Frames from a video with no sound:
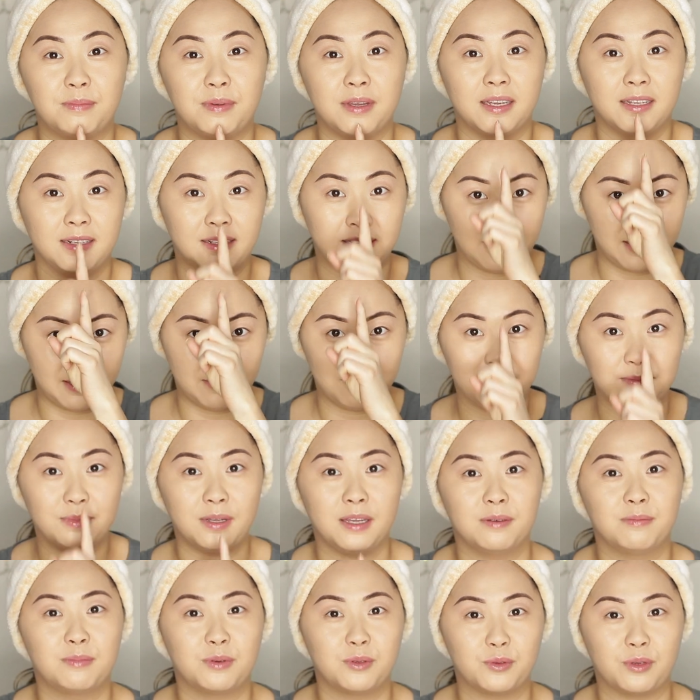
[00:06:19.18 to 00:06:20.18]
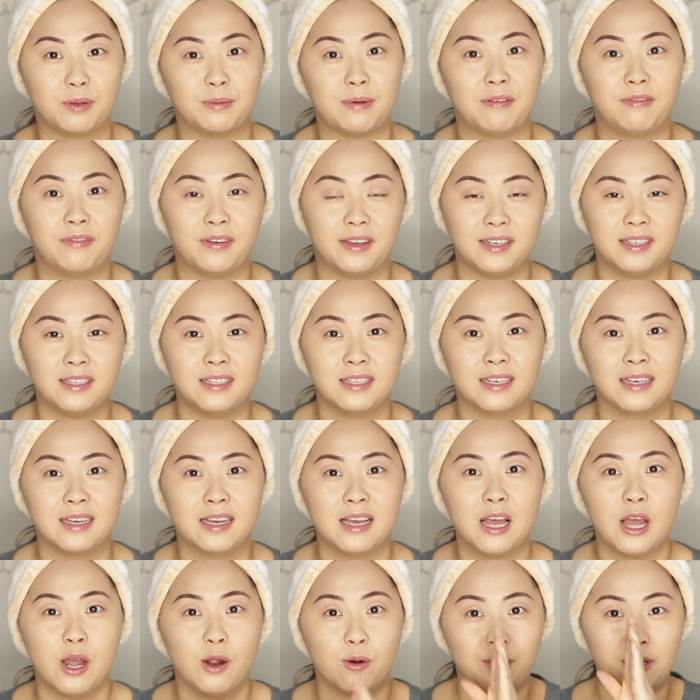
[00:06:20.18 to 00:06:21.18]
in between my face,
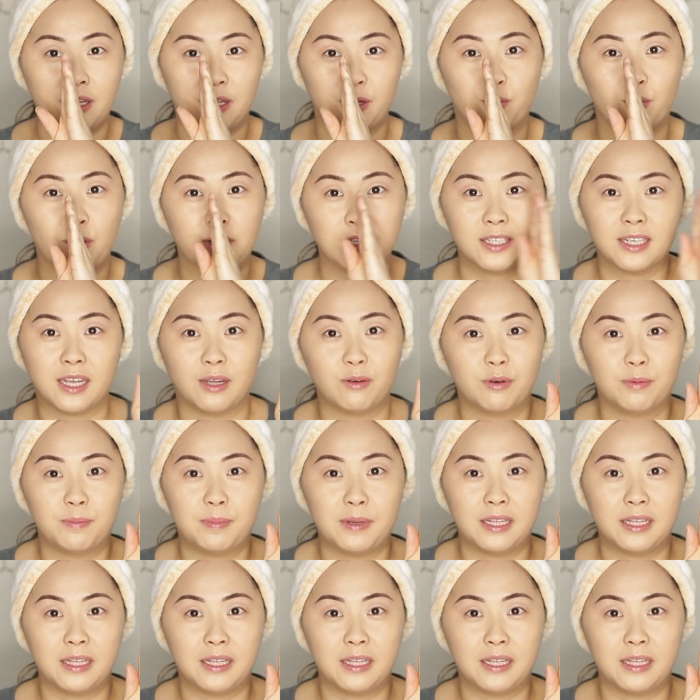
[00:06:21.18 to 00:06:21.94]
where like one side would